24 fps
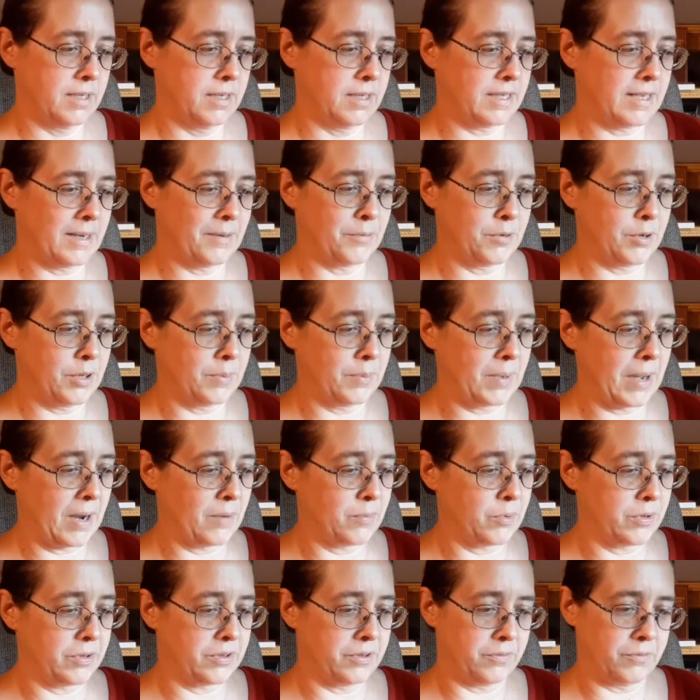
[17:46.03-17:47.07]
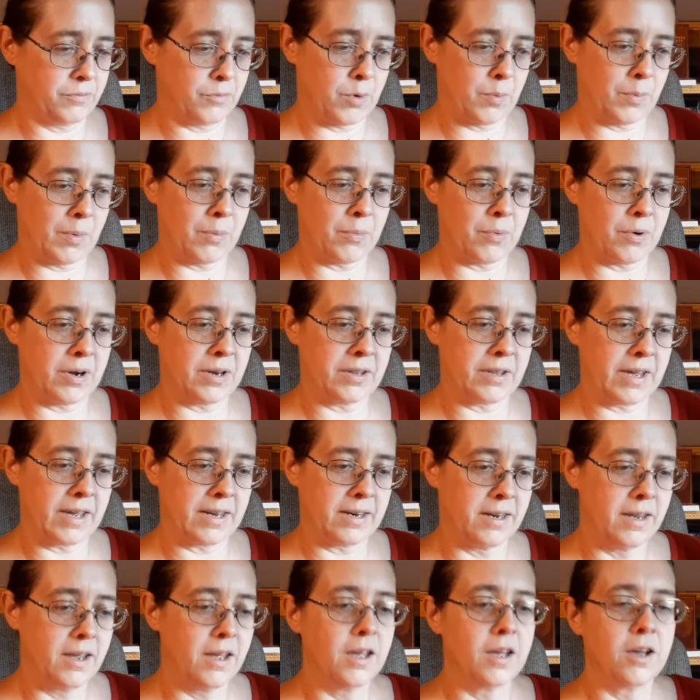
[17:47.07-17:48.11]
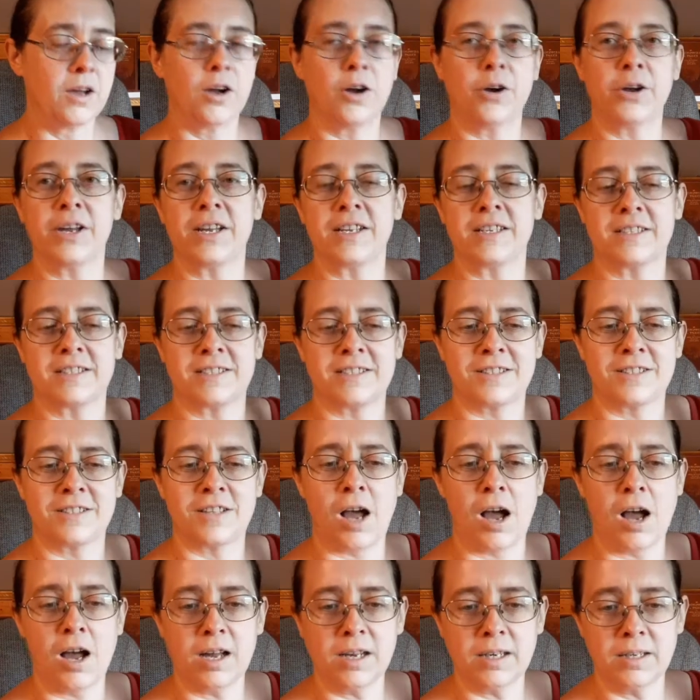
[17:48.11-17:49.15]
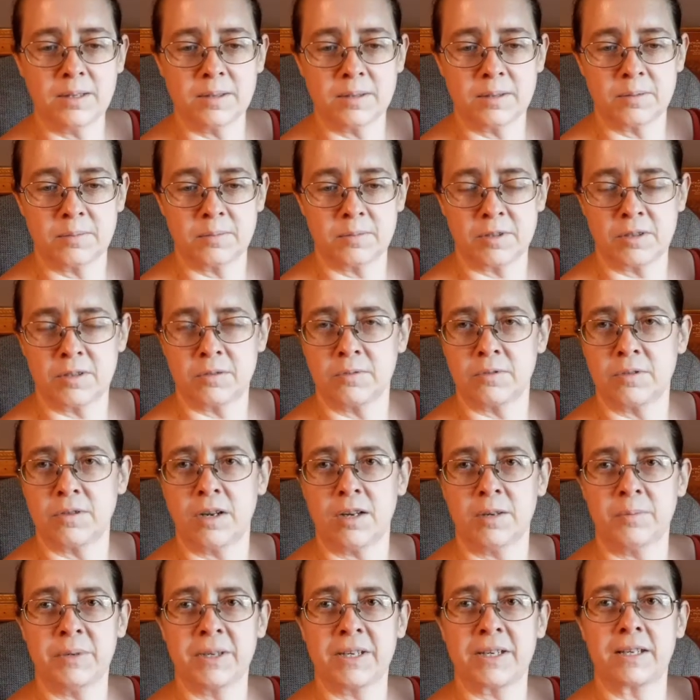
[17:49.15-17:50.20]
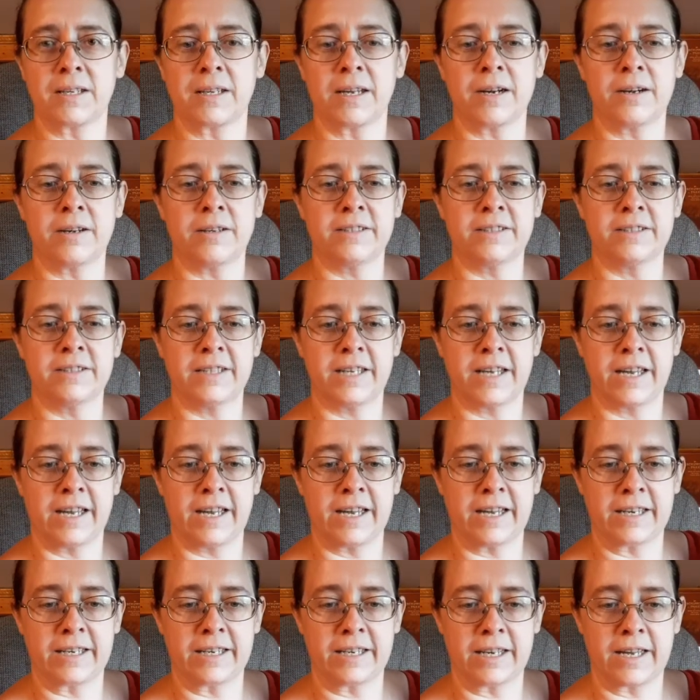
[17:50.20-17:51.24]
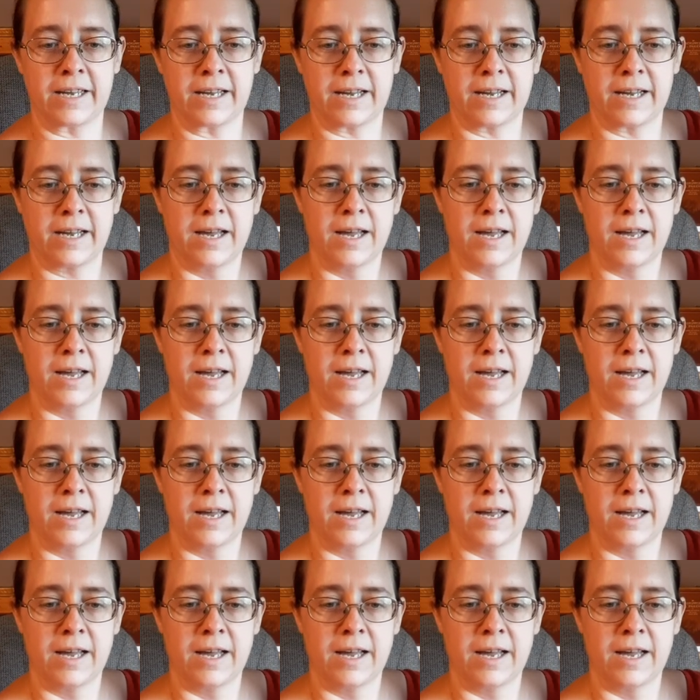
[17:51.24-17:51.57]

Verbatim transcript: because I'm really bad with remembering that. Oh yeah, it's Todd Todd McLaren and